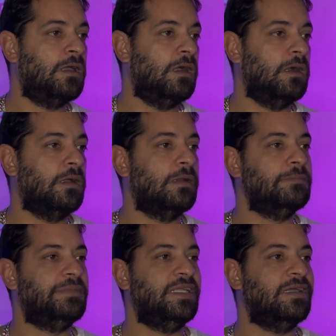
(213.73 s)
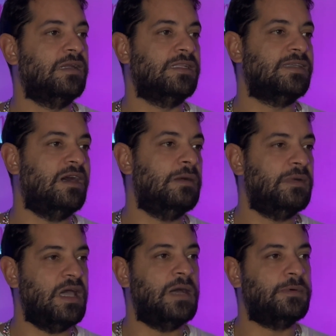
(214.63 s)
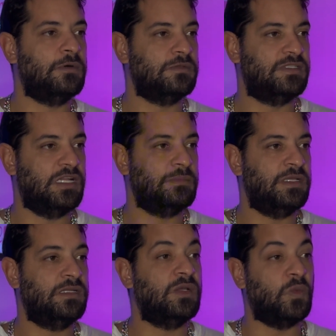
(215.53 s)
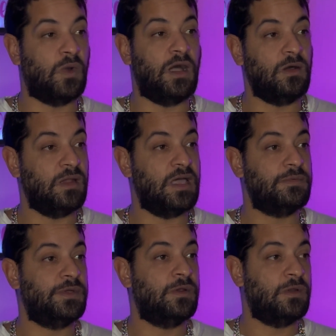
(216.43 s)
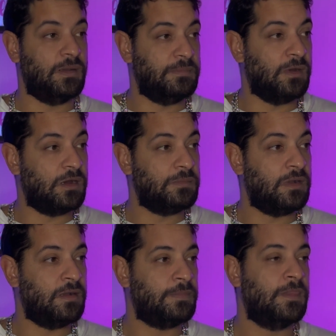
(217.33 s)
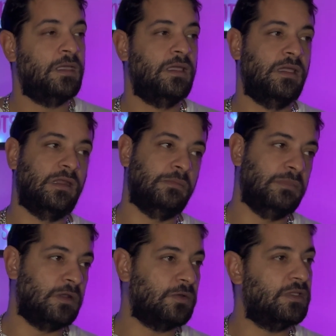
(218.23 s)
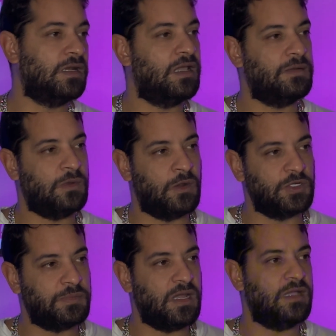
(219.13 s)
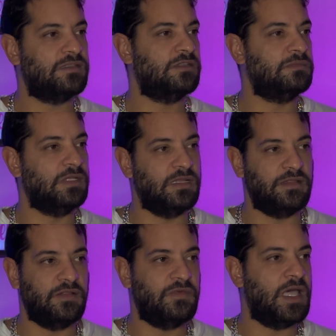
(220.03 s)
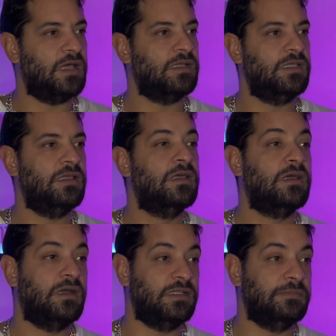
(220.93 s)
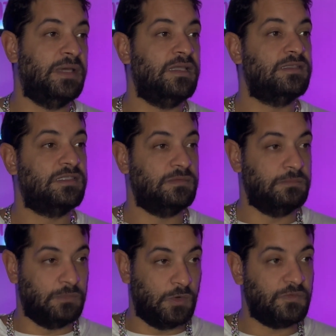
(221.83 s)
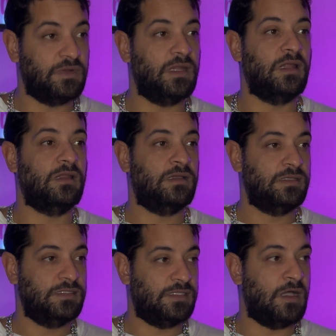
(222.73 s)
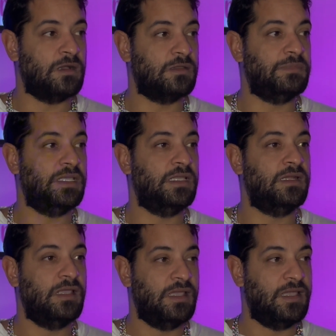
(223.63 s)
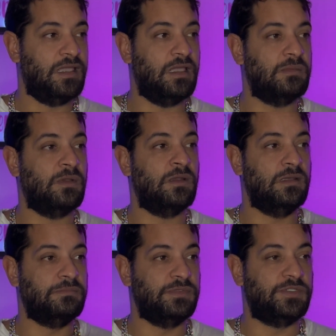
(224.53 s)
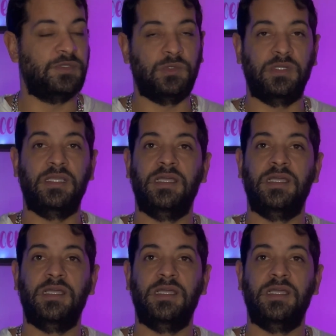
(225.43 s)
are going to be on the top, apple, cinnamon, wild lavender, and bergamot. In the middle, you're going to have orange blossom, lily of the valley. In the base, more vanilla, tonka bean, amber, and patchouli.